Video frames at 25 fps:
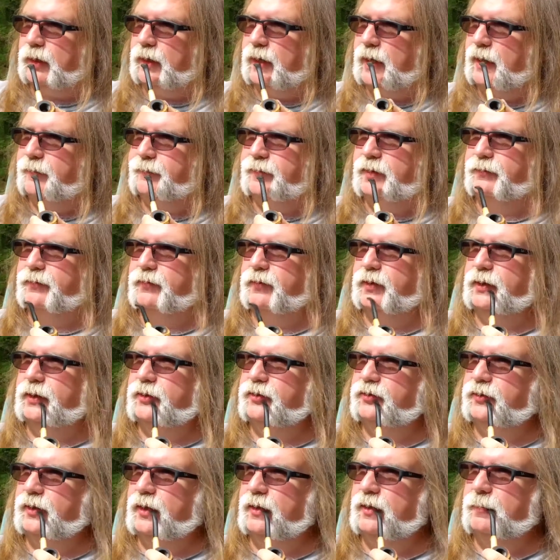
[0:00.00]
I haven't even really
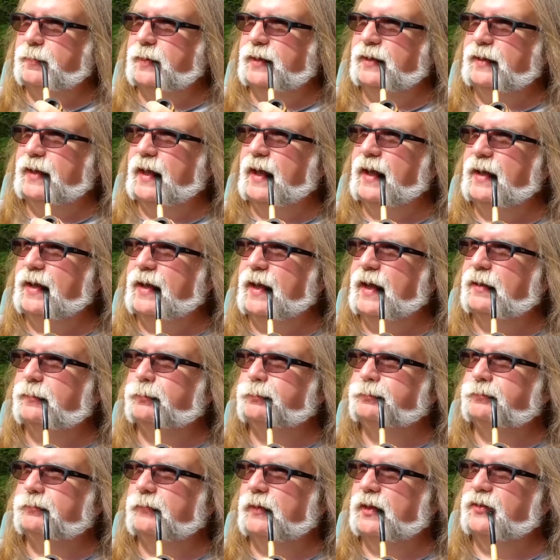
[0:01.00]
started my day yet.
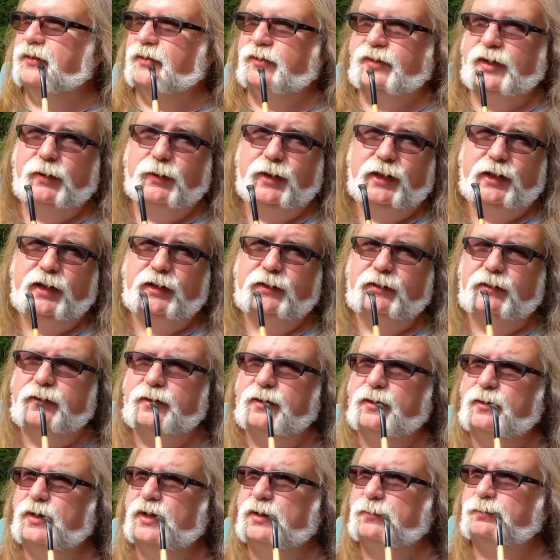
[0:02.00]
This is how I like to
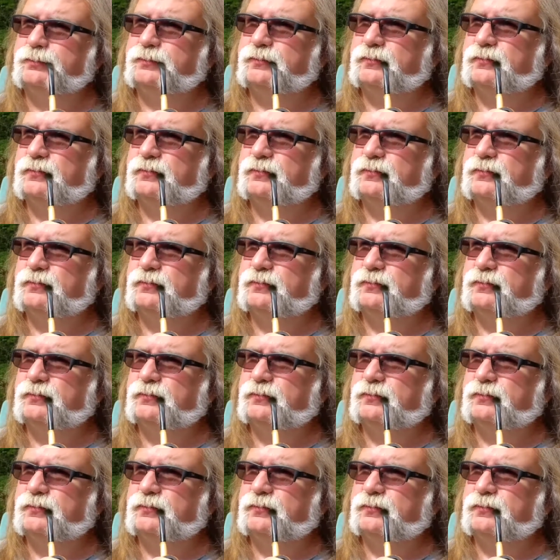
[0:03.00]
do it.